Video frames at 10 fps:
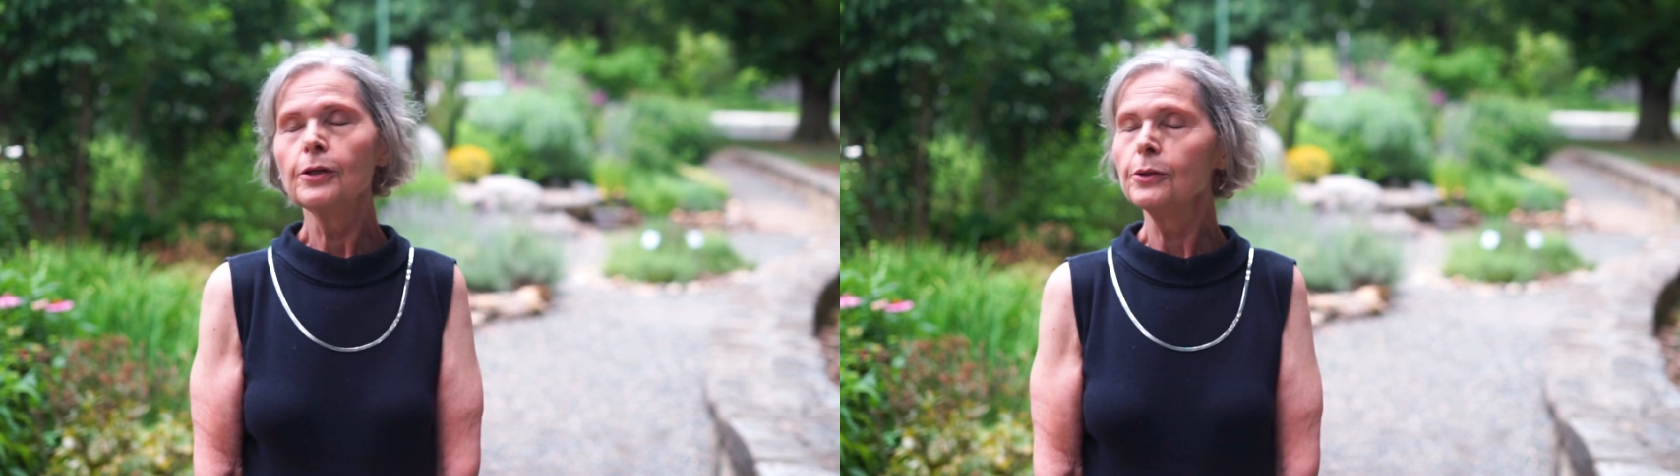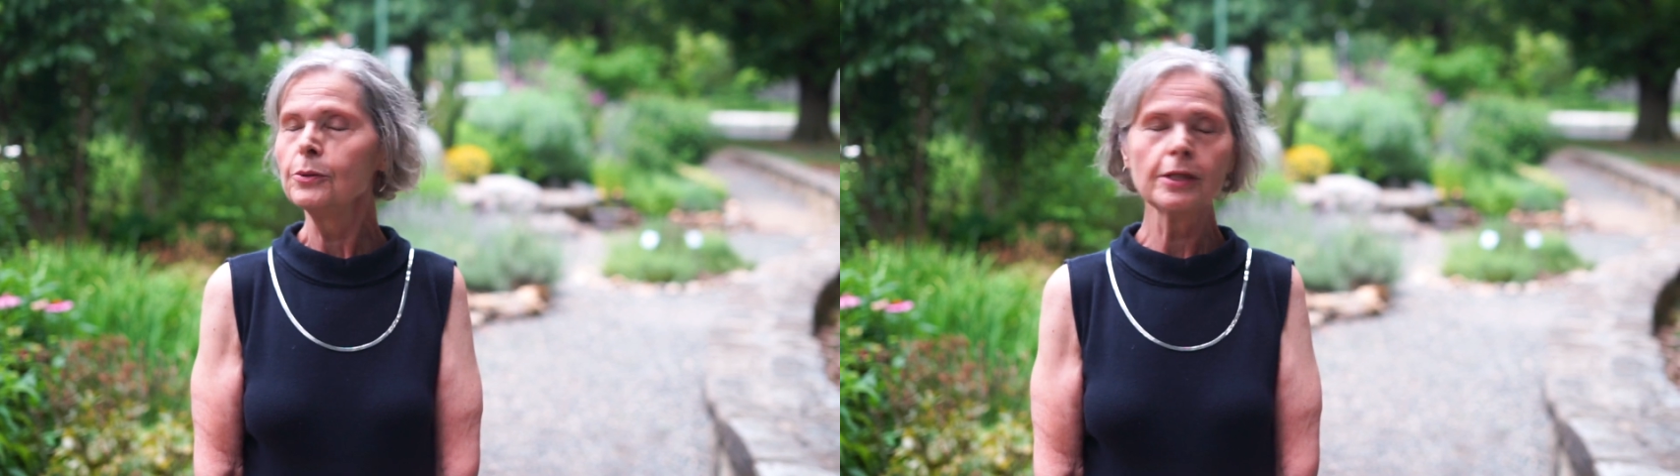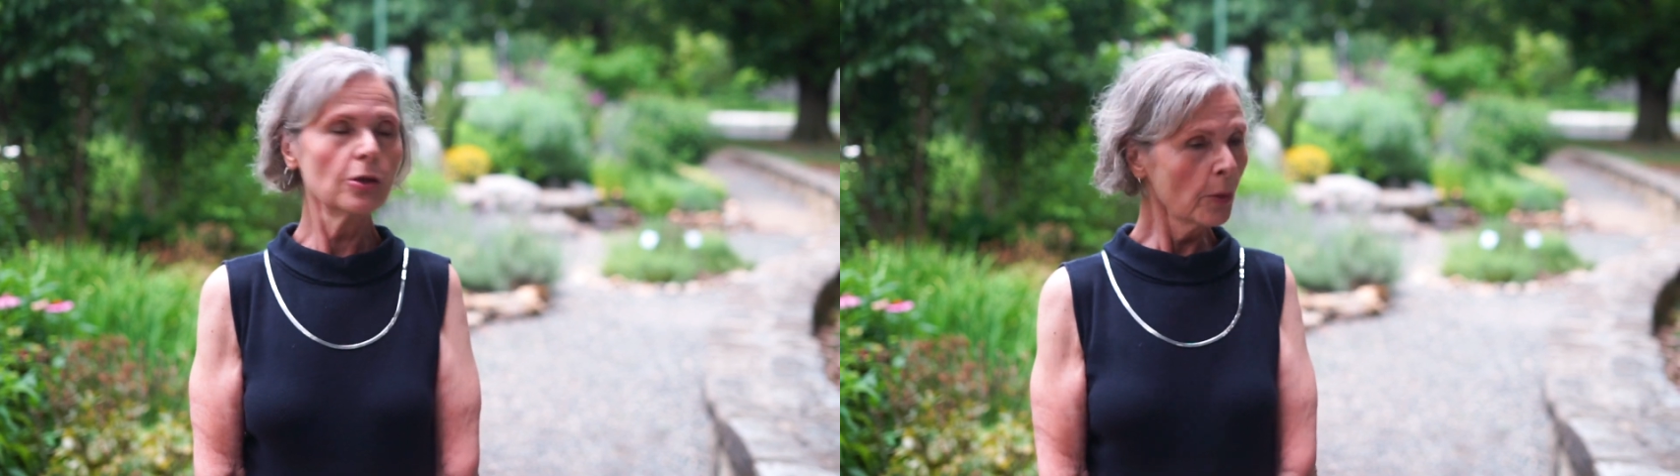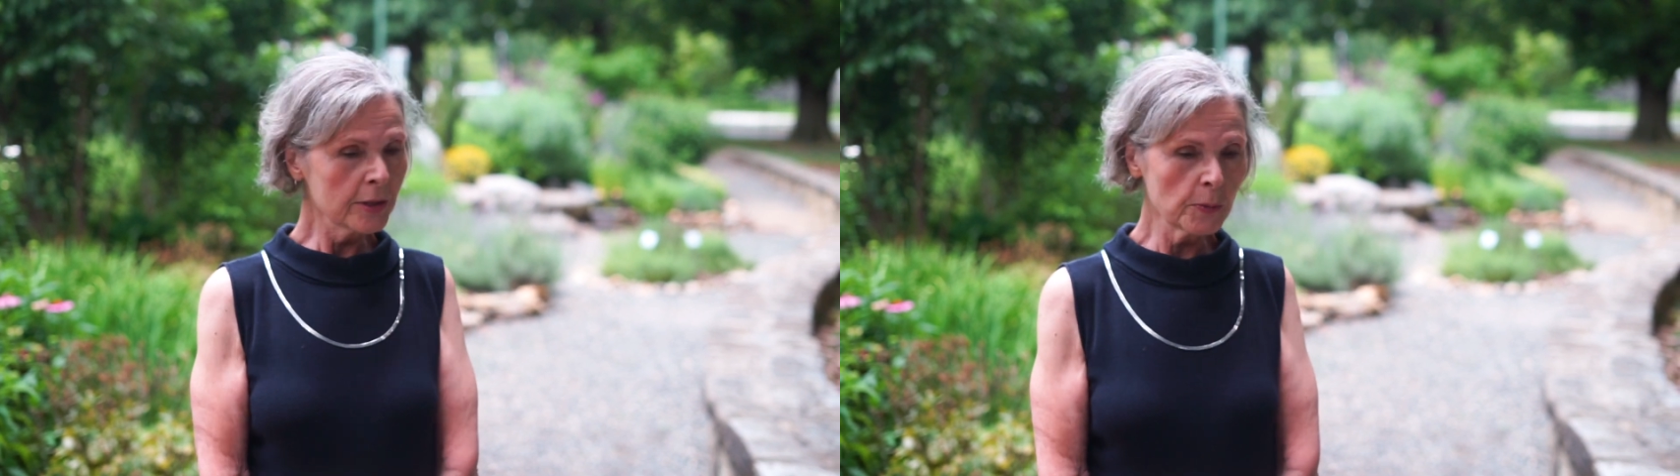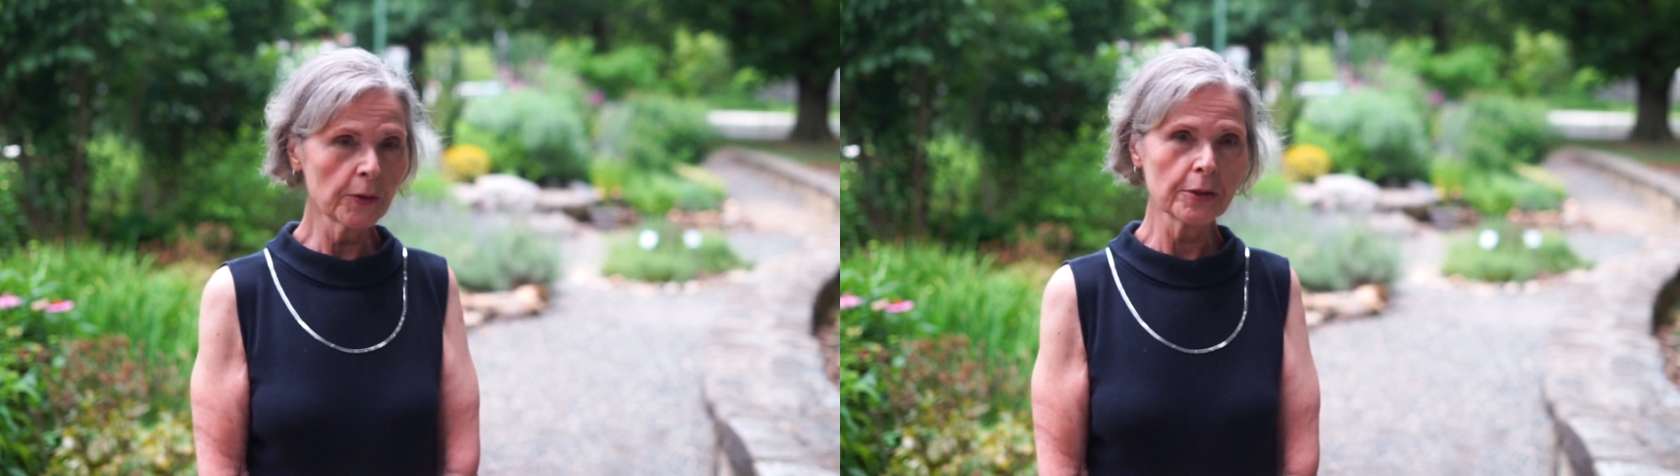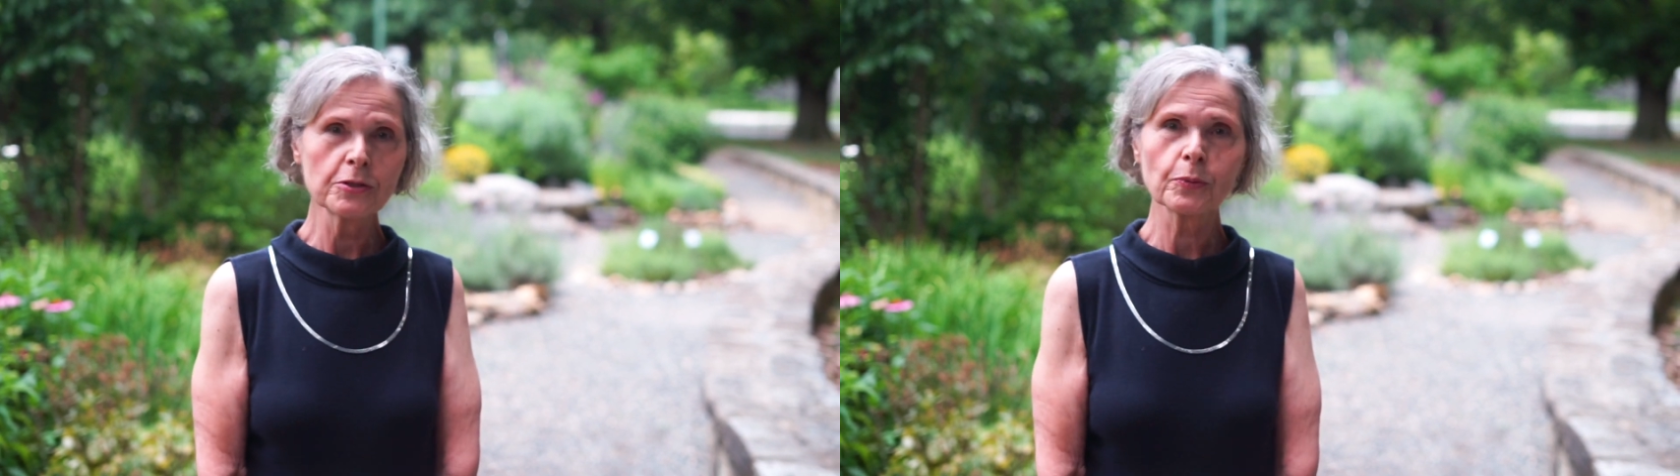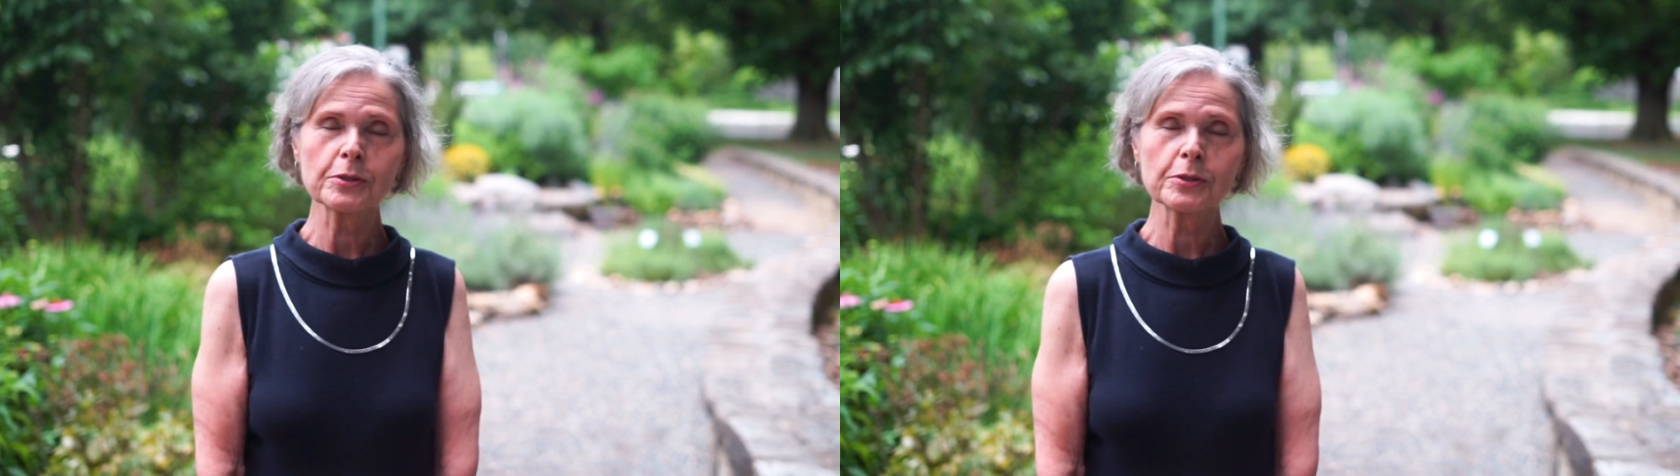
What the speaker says: you need no experience